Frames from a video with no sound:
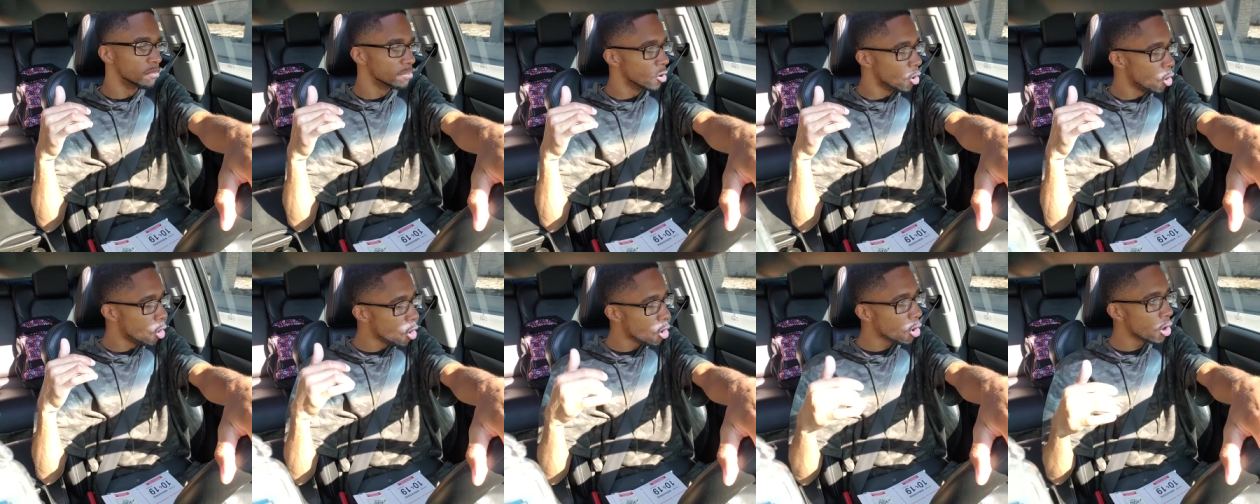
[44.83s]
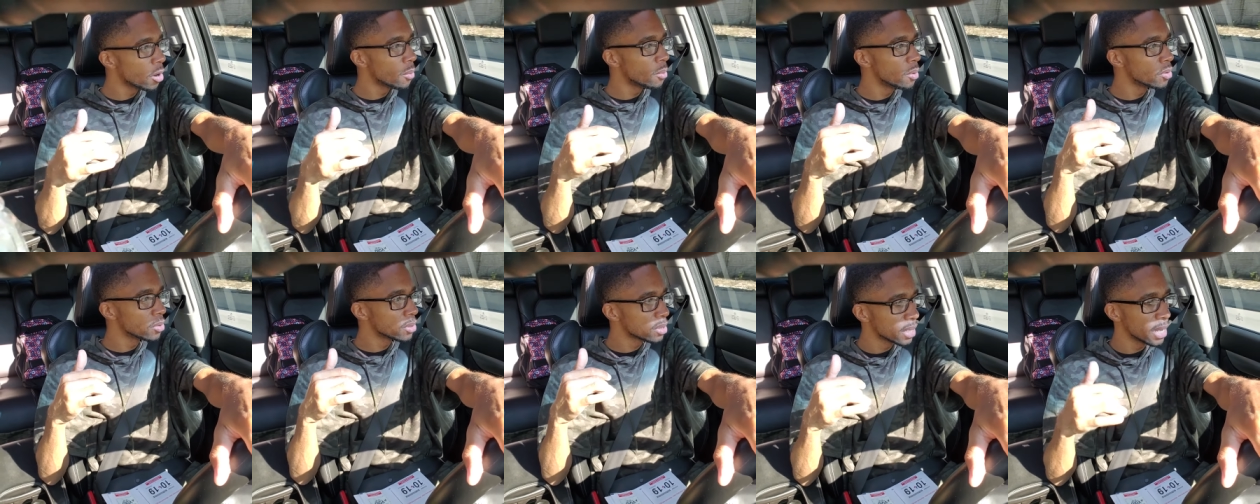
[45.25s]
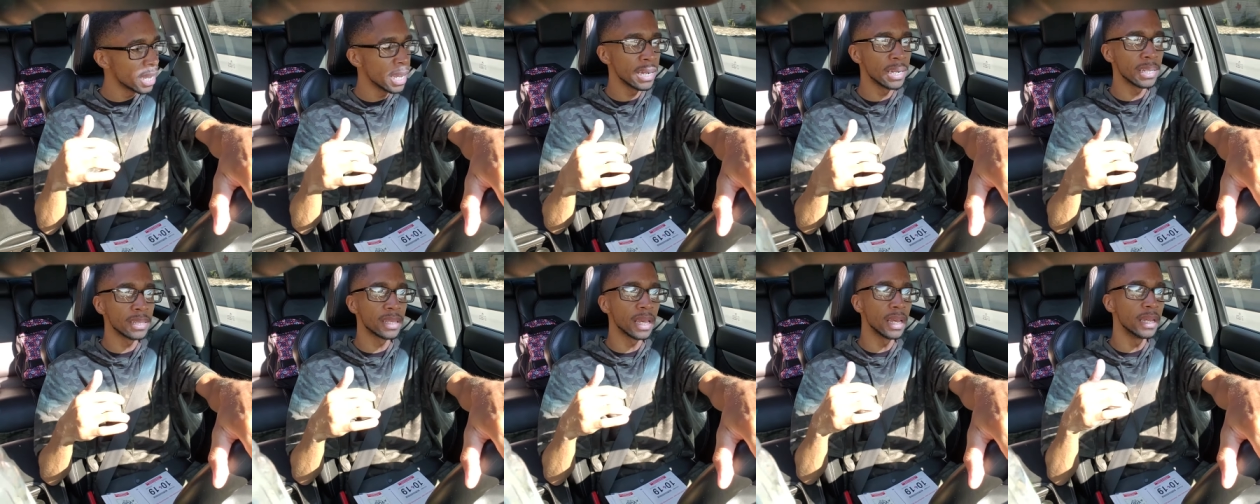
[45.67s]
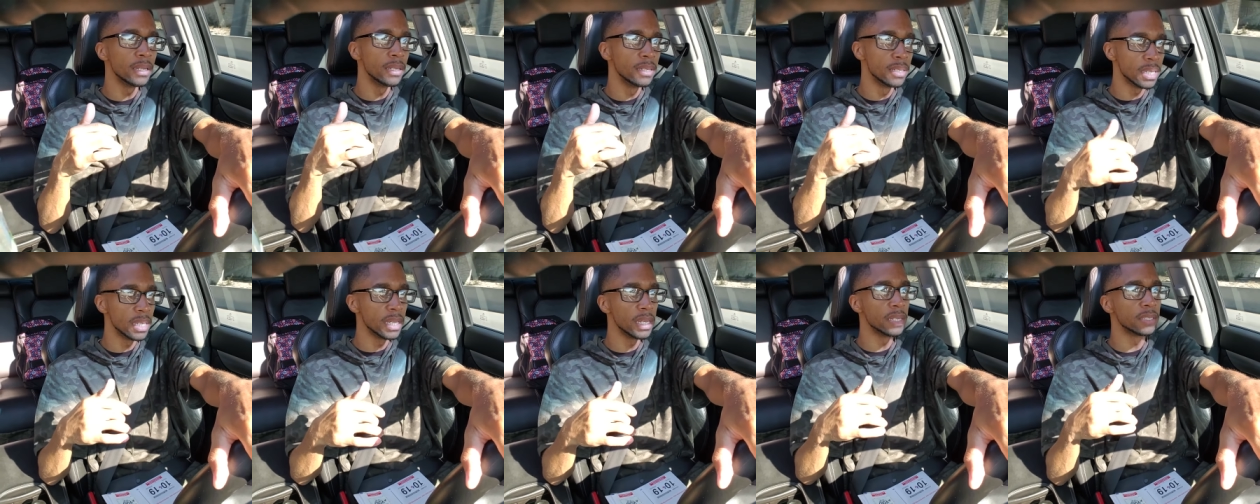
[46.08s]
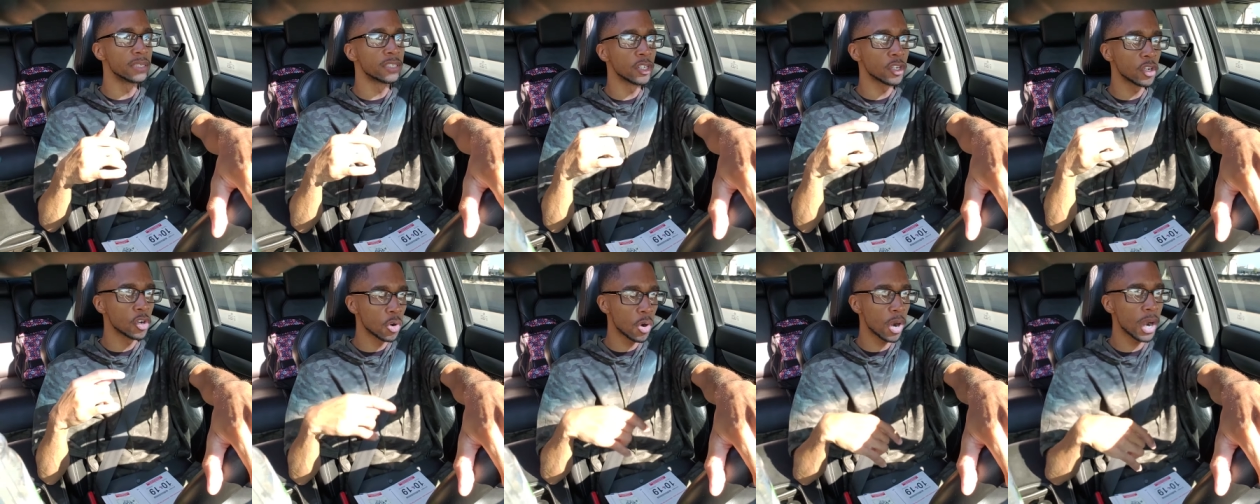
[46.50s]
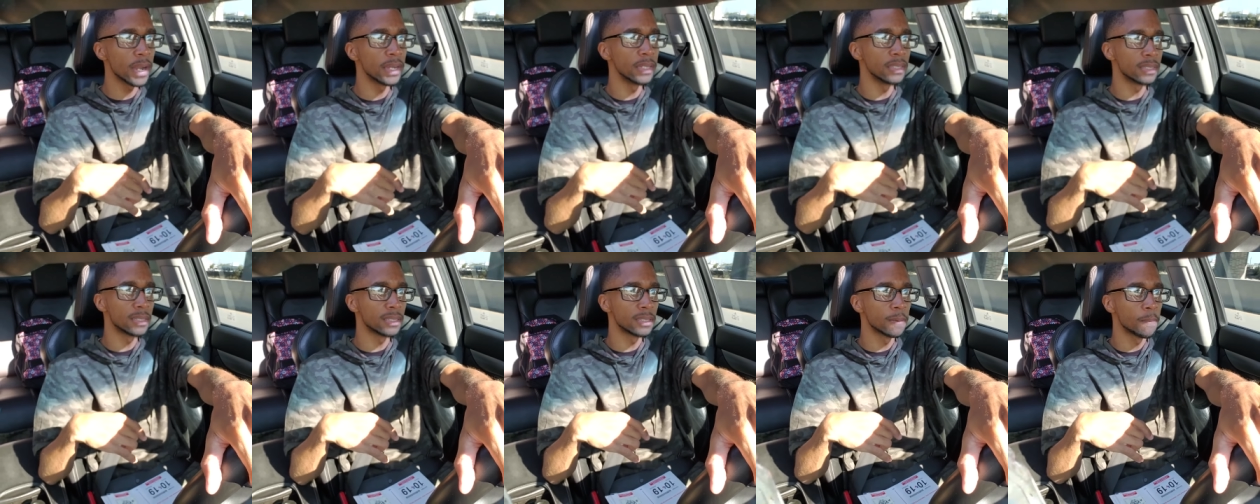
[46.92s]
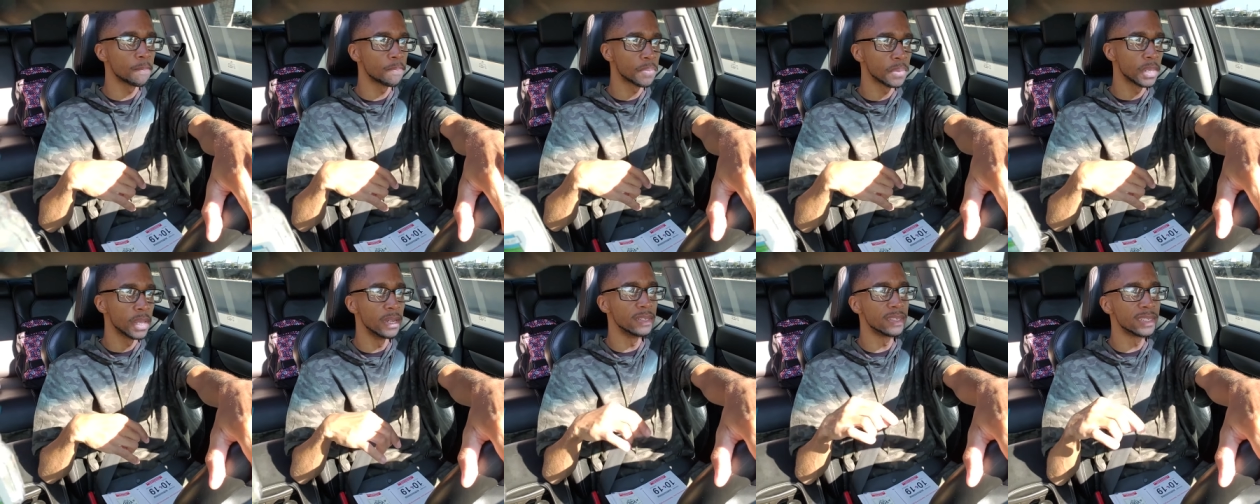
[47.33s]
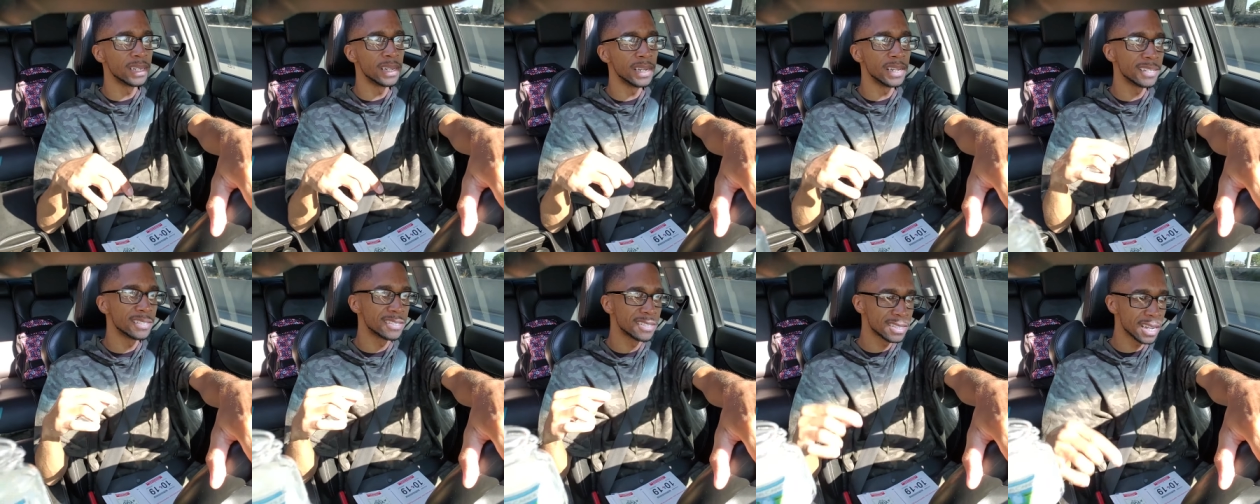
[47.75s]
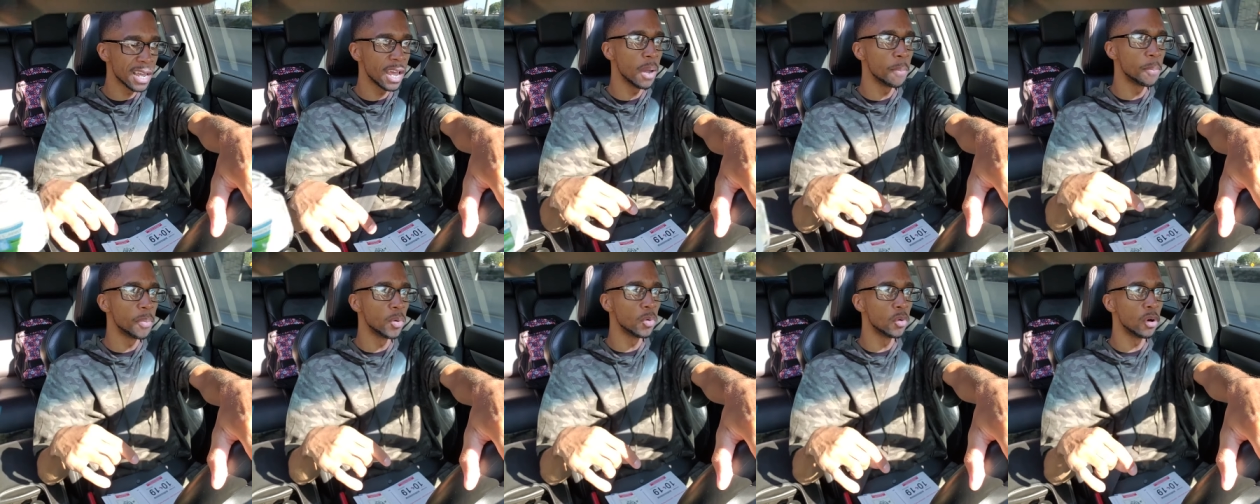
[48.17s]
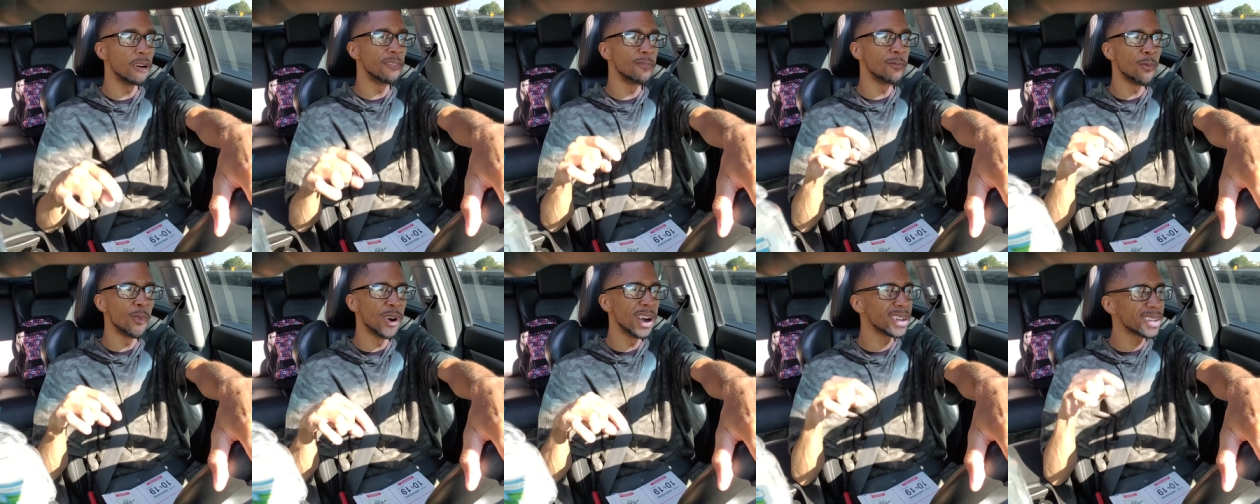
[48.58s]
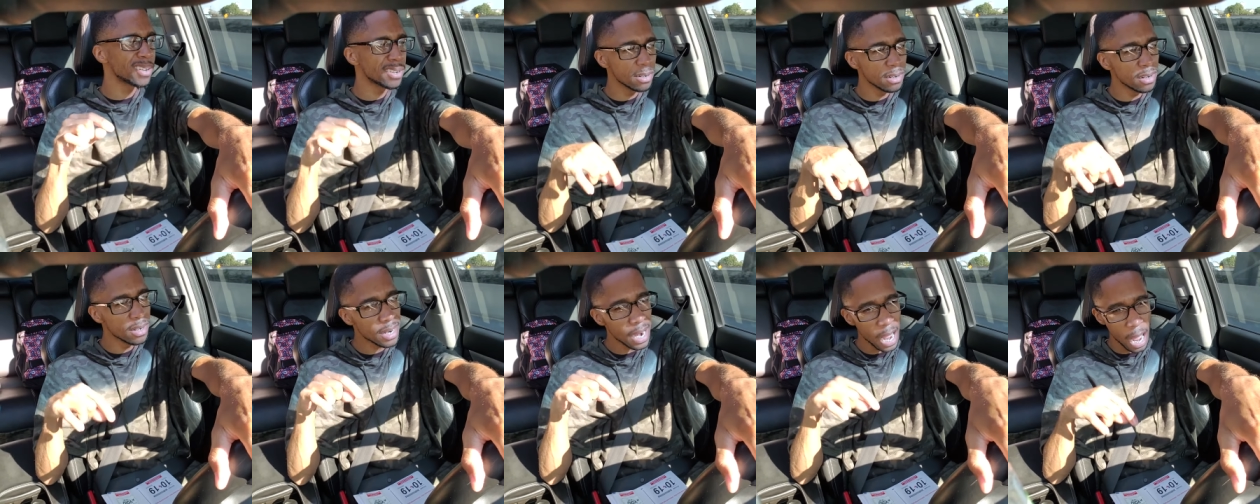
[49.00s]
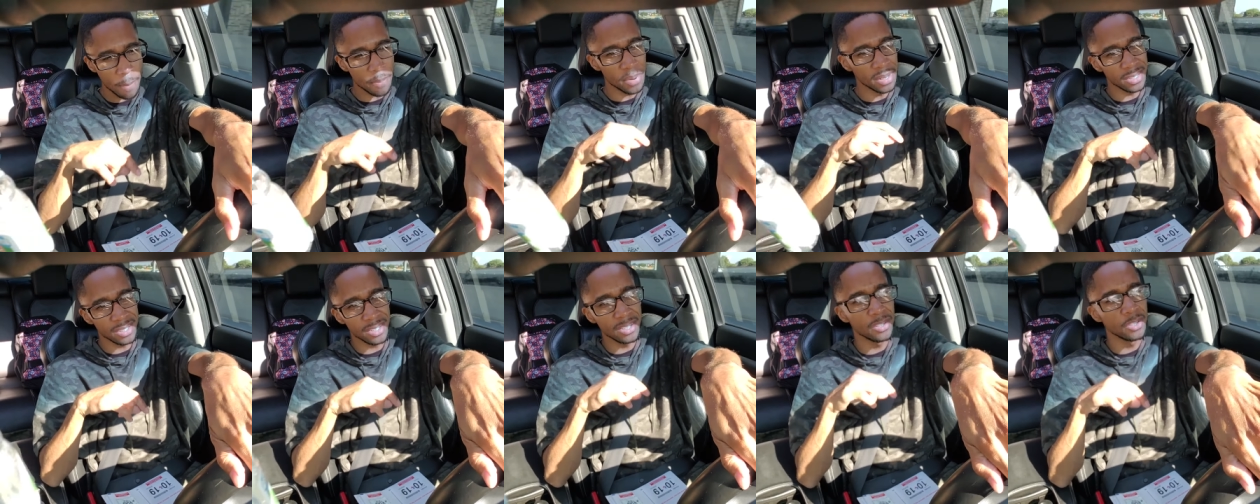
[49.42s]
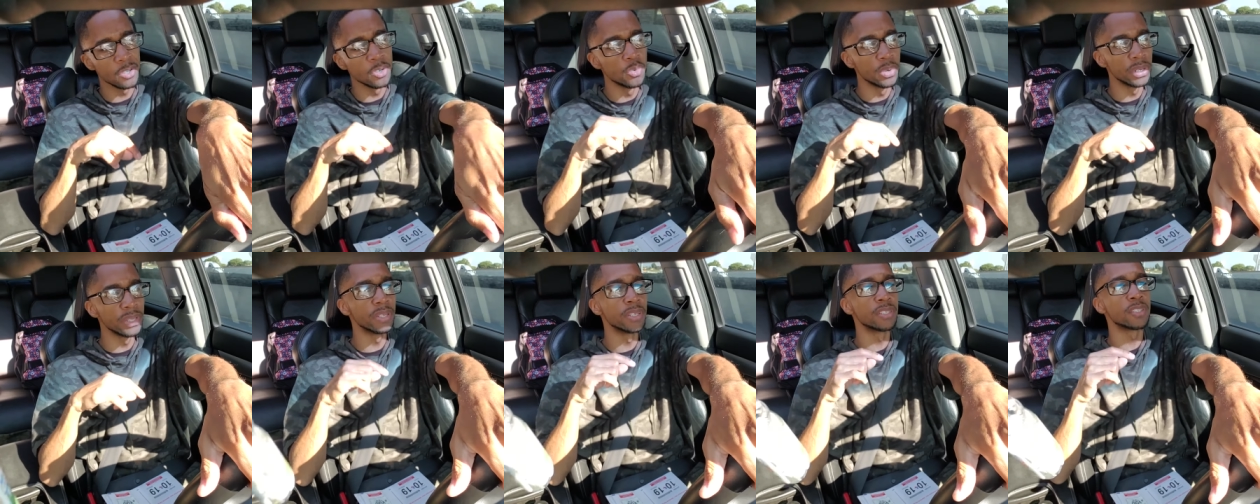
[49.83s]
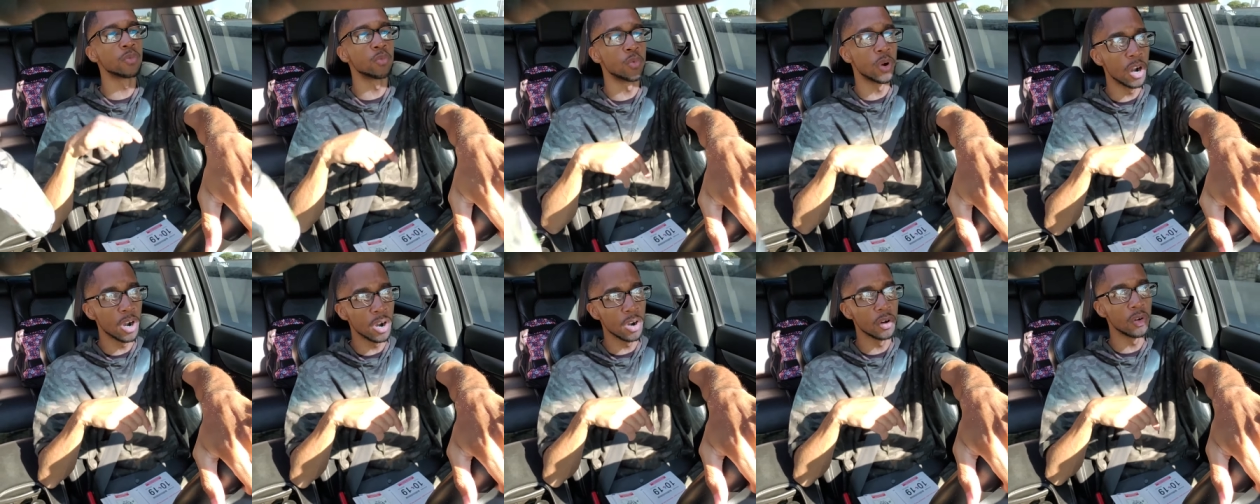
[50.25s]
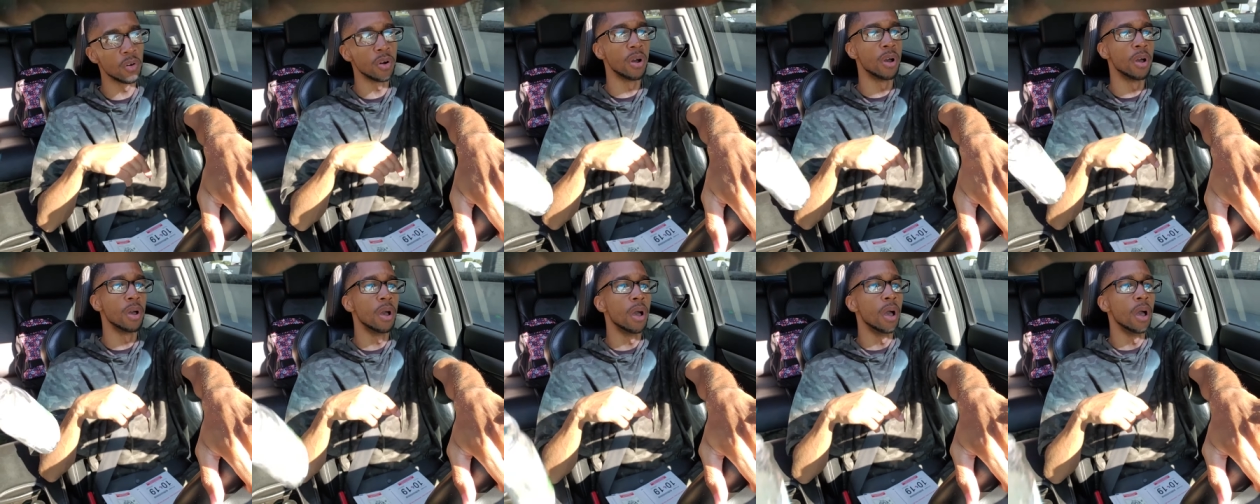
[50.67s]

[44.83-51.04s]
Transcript: horrible thing that they did to Christ is an example of what could happen to you in this world